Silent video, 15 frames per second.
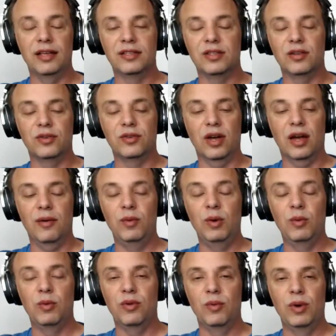still talk. We
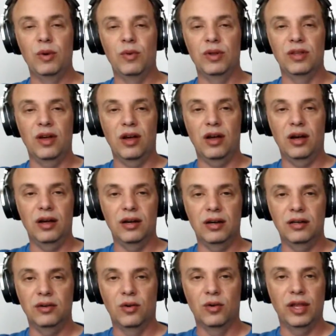were in
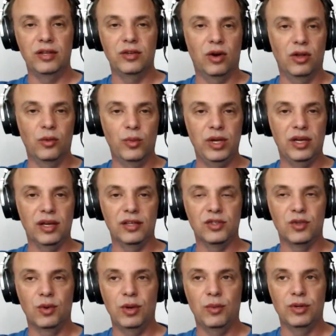Orlando all weekend,
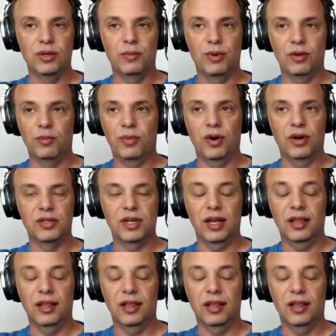so we went to both parks. I got